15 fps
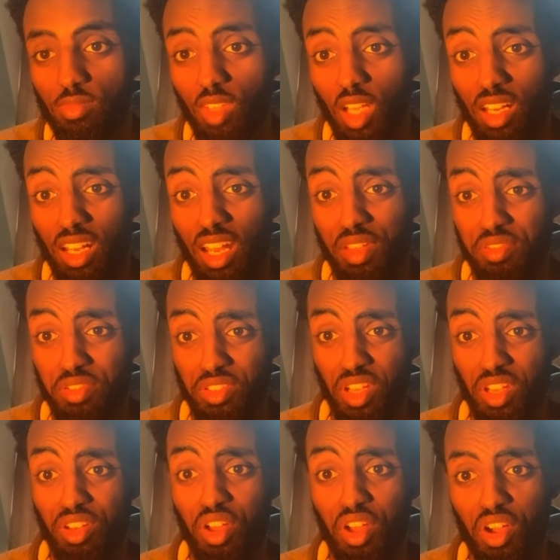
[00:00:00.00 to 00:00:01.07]
And life is
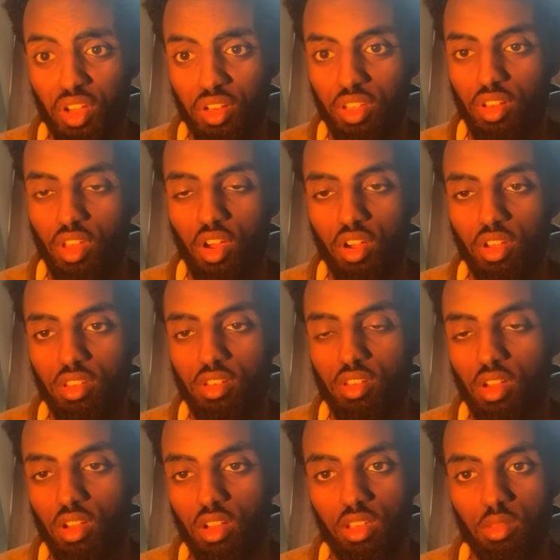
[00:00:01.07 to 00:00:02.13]
getting harder and harder and
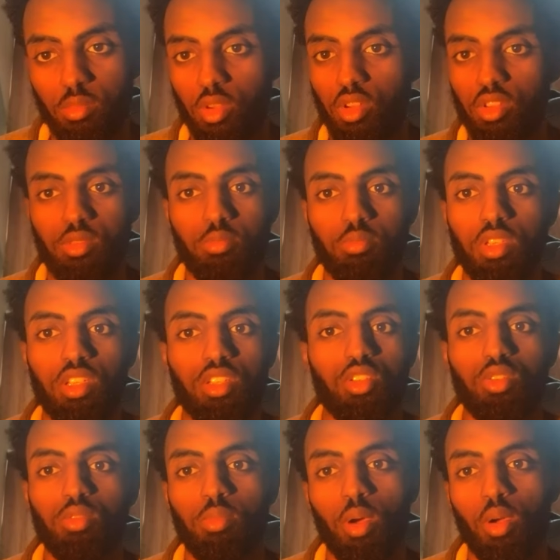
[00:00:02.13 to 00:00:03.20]
harder because me and
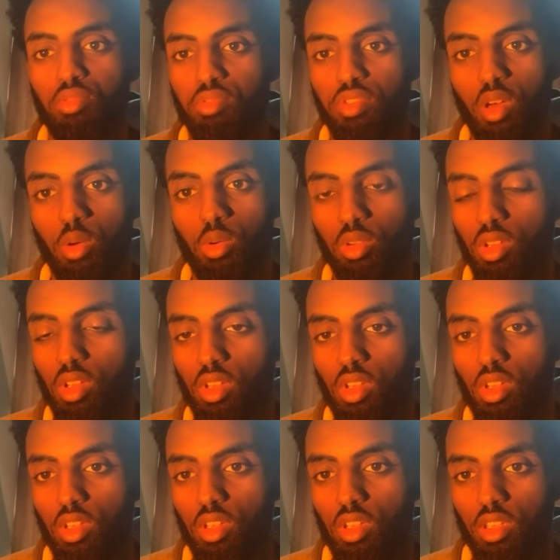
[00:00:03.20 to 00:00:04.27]
you both know
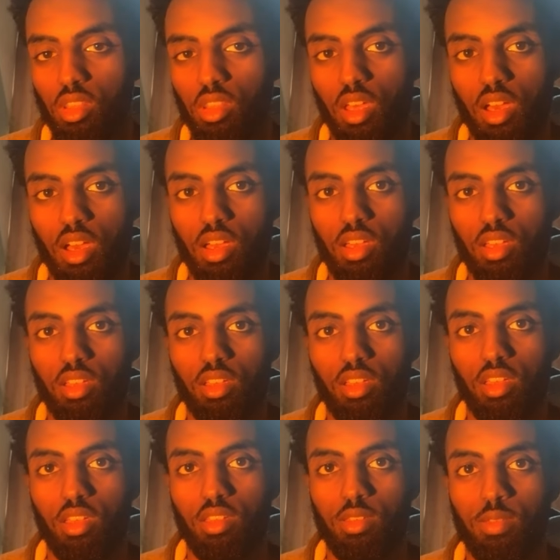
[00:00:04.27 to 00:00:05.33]
that
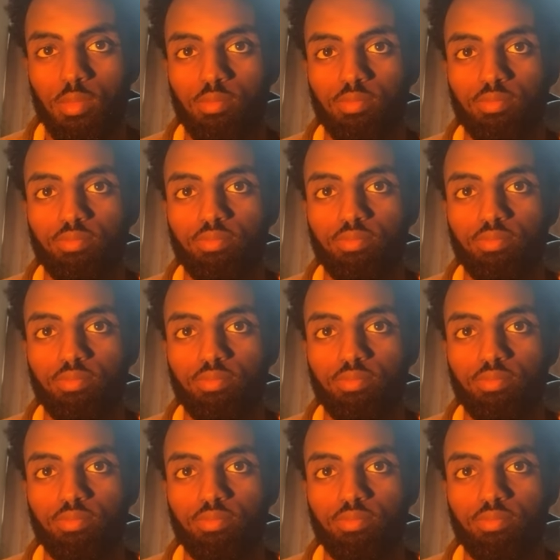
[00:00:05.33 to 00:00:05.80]
the